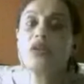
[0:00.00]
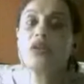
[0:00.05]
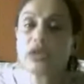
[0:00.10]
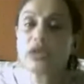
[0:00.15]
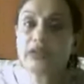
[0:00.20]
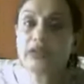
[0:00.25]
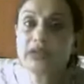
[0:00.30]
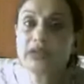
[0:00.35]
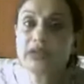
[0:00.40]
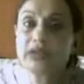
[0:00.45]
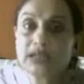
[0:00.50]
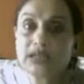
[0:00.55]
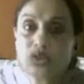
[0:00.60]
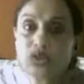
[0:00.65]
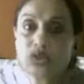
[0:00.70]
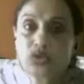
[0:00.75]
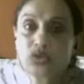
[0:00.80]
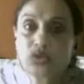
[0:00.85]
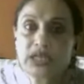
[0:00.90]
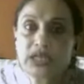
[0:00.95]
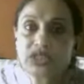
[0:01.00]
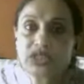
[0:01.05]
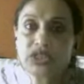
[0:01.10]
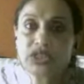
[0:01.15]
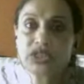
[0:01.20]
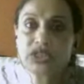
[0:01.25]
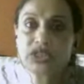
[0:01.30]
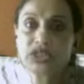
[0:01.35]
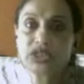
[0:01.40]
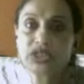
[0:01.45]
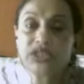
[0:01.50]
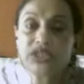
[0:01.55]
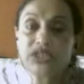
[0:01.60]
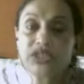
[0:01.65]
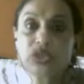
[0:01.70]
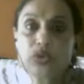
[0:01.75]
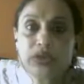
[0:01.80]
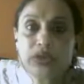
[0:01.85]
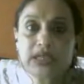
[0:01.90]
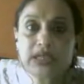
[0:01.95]
Whatever the association is,
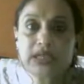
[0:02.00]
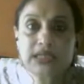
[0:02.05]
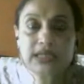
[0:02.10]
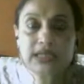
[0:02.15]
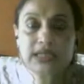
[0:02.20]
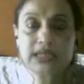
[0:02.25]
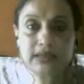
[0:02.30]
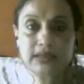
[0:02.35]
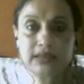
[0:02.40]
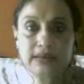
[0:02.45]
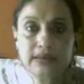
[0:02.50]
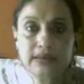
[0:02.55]
just notice it.